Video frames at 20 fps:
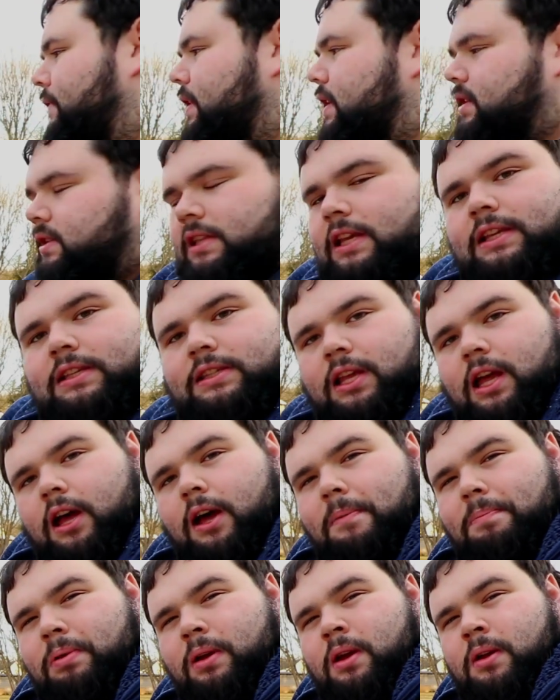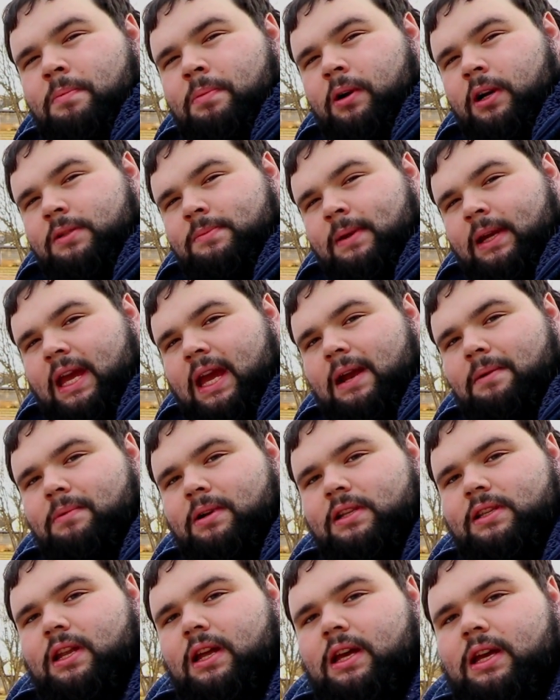finish this up because my
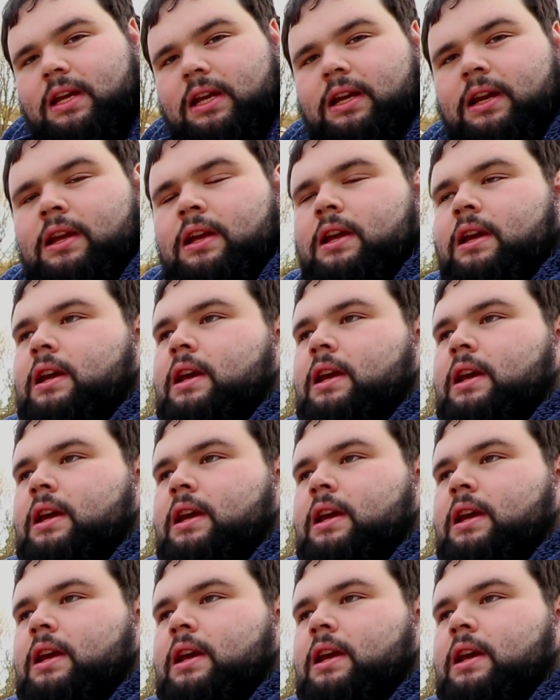camera is dying,